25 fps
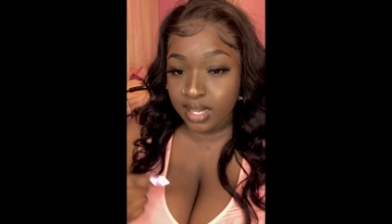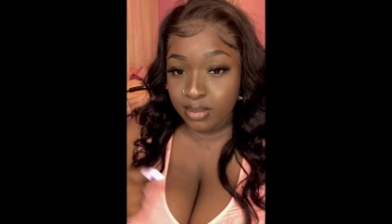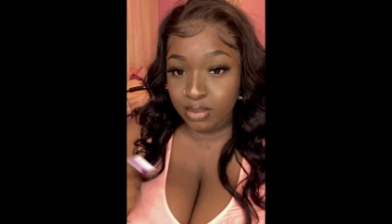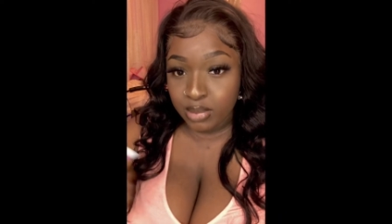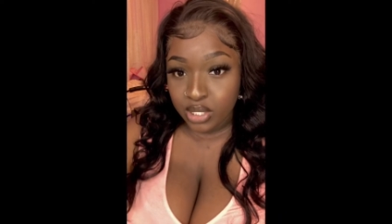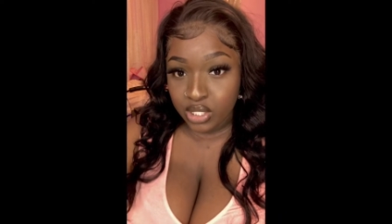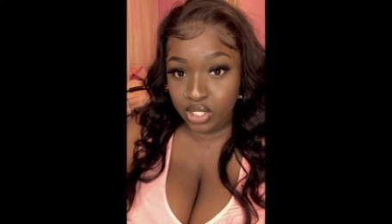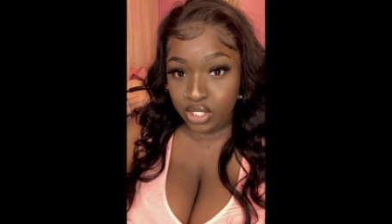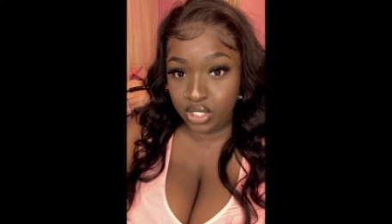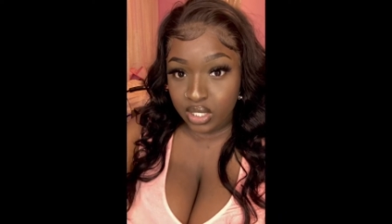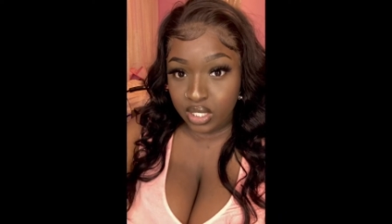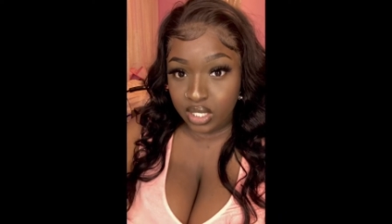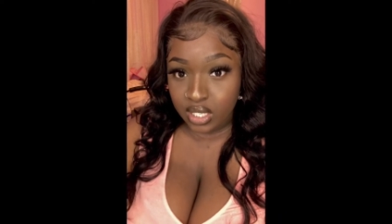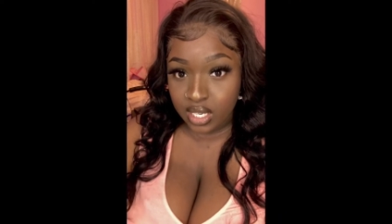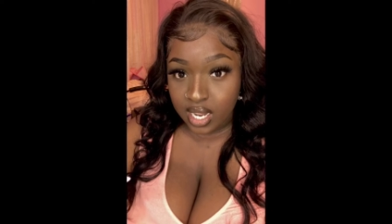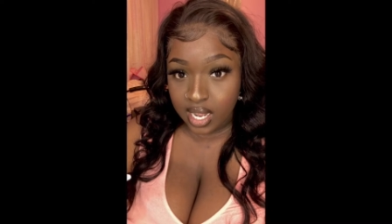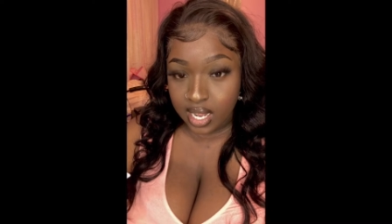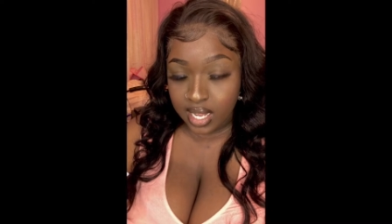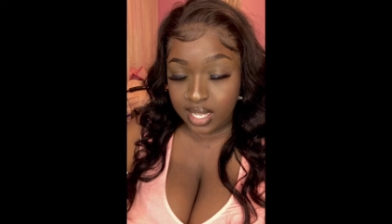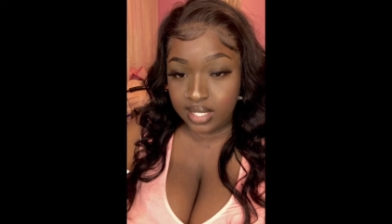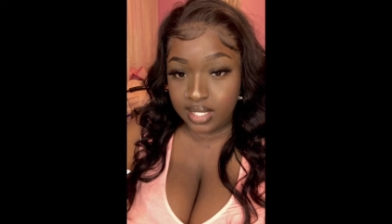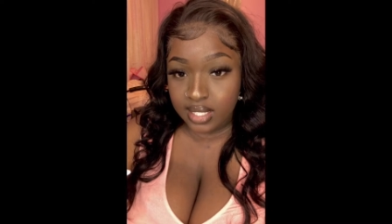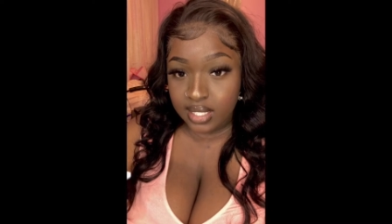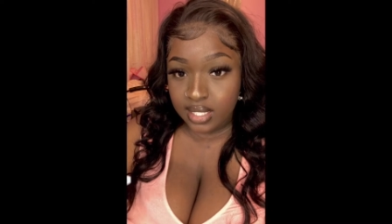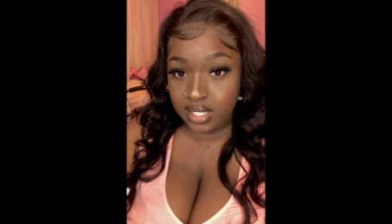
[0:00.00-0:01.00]
bleaching the
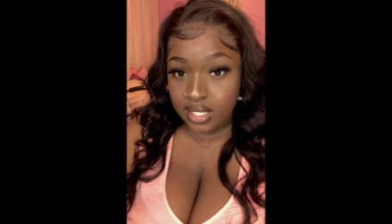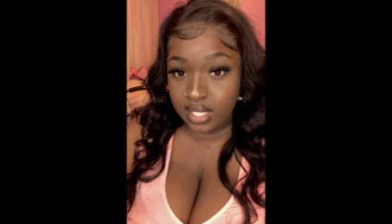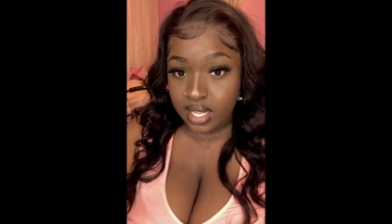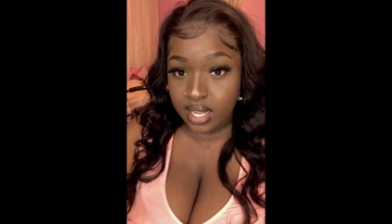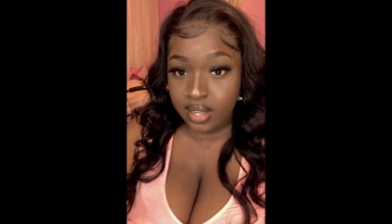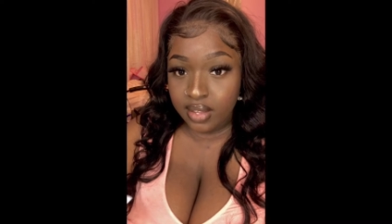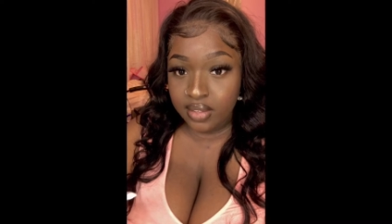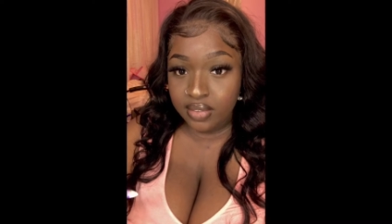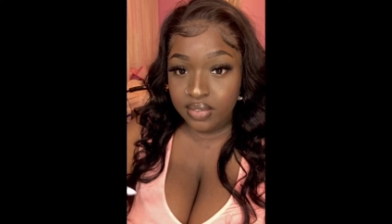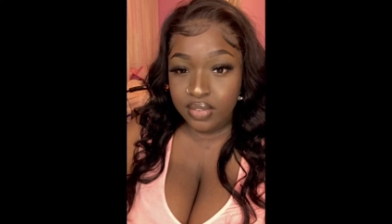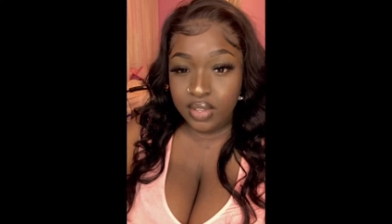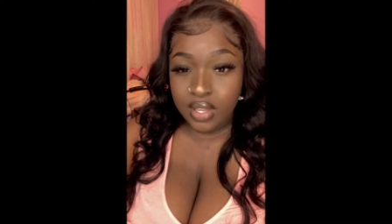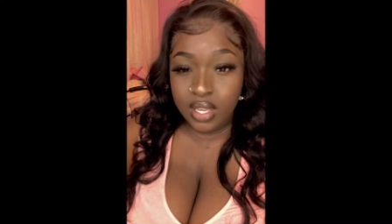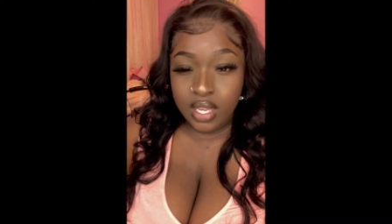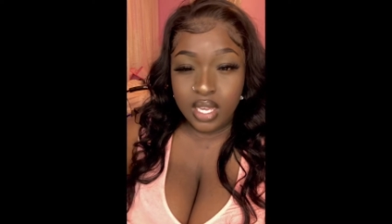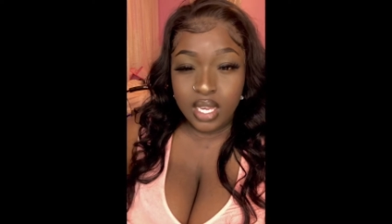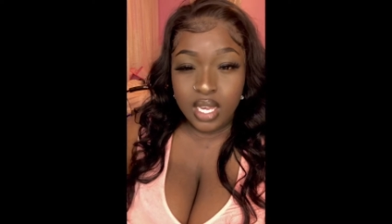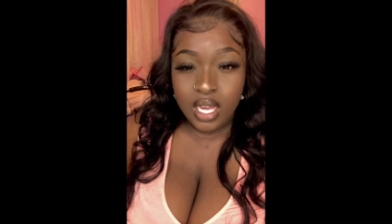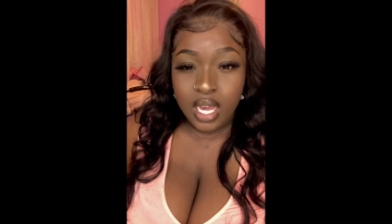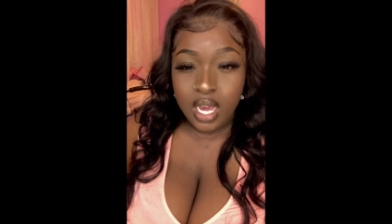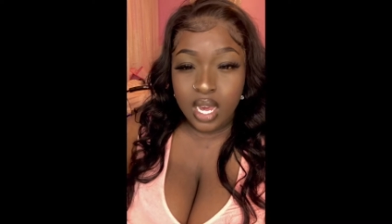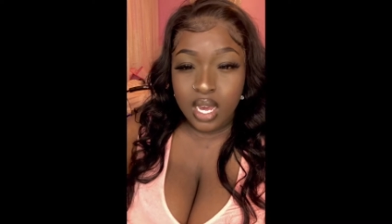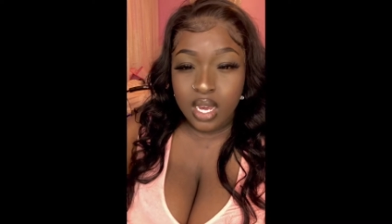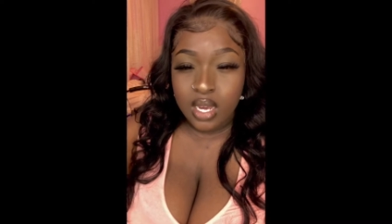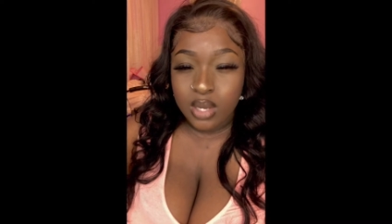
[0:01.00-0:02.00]
knots and stuff,
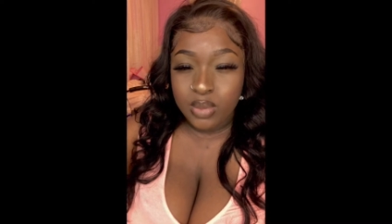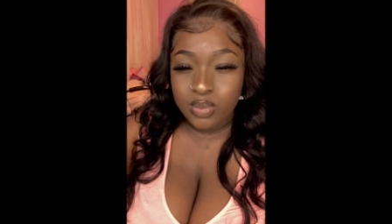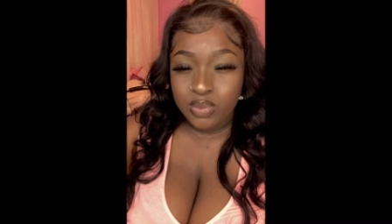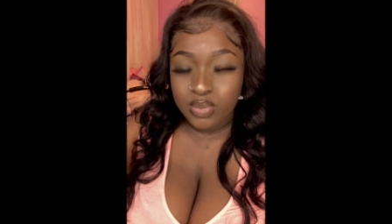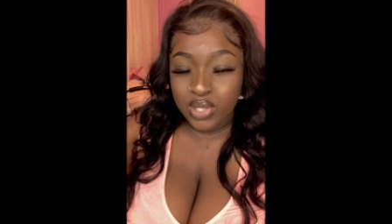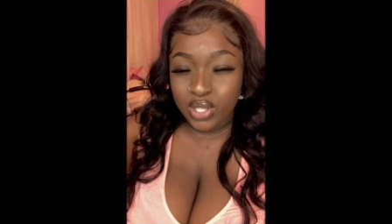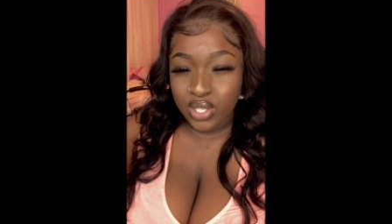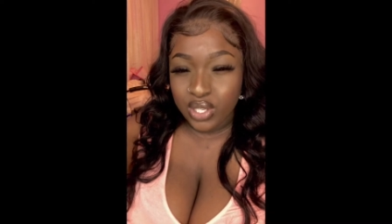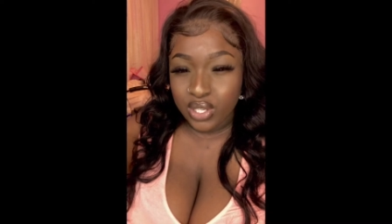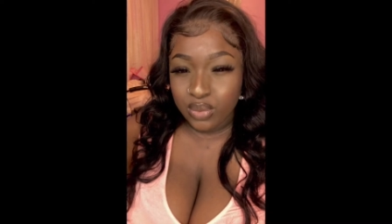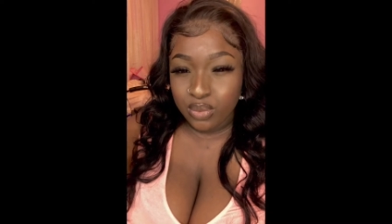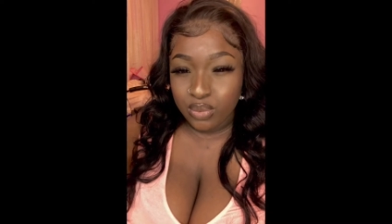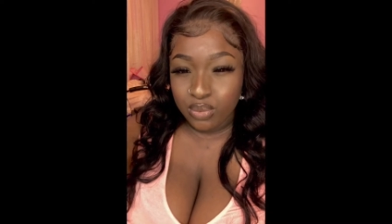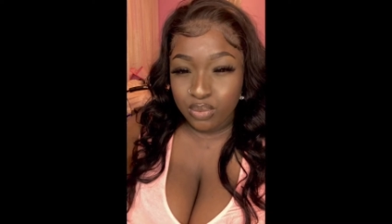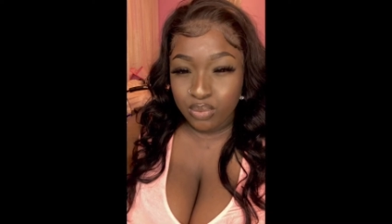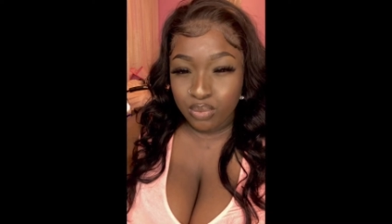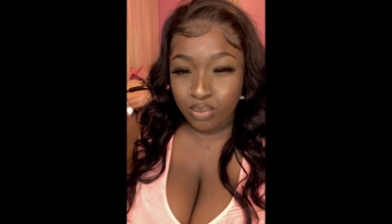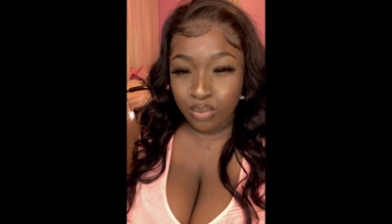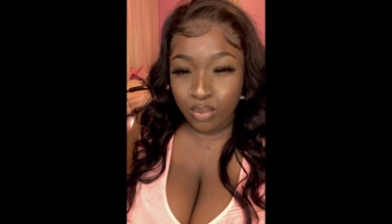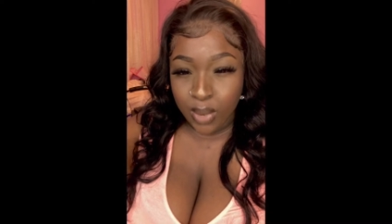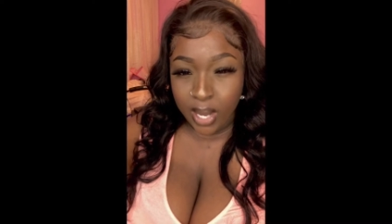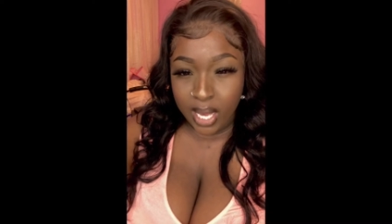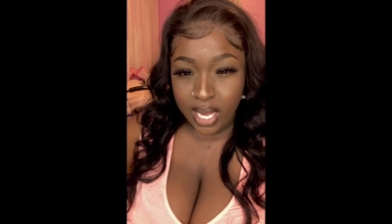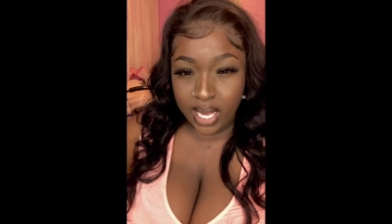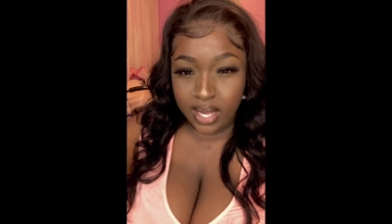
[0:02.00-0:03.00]
um, the
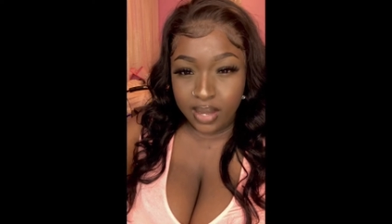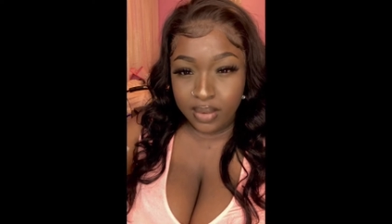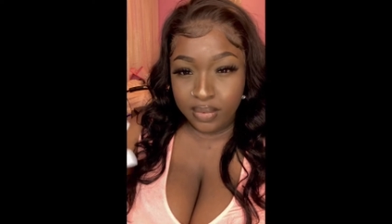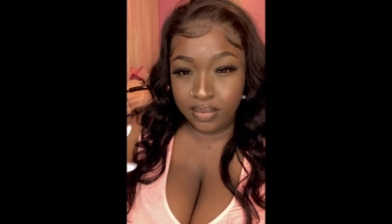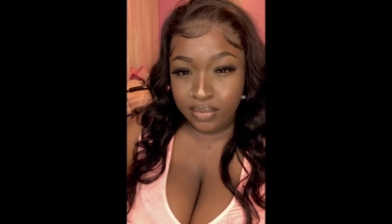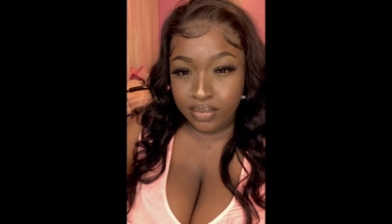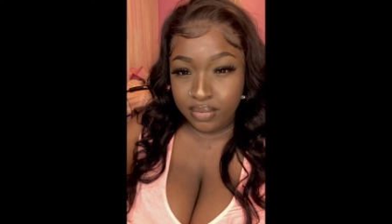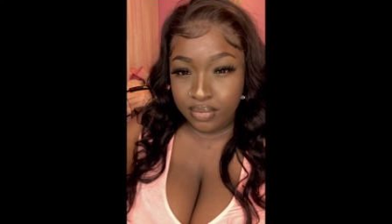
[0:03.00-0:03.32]
wave